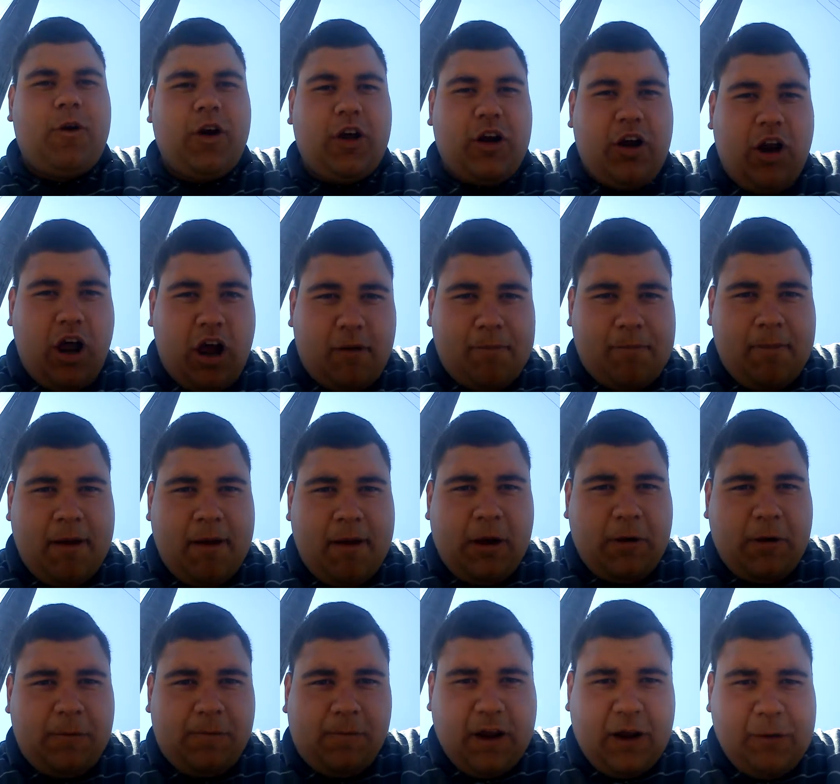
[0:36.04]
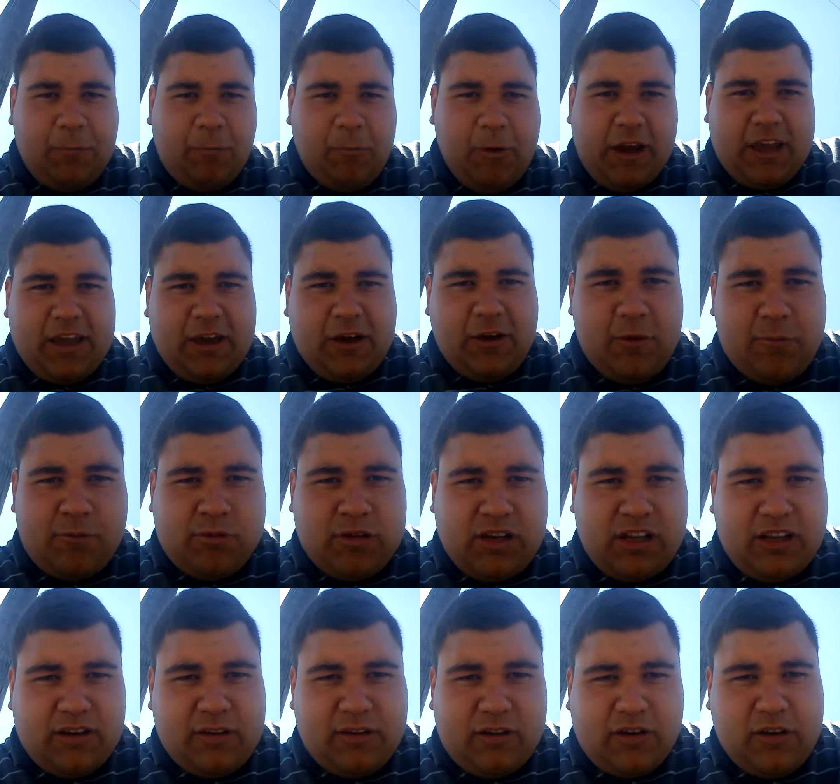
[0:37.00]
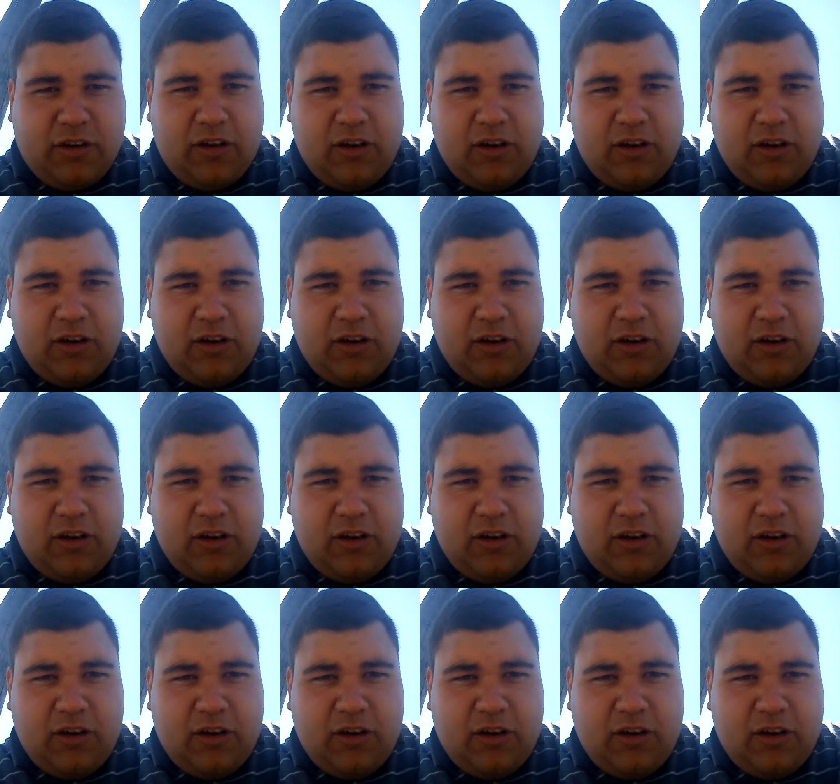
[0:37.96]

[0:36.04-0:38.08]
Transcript: good luck, Perry Fenwick. Who plays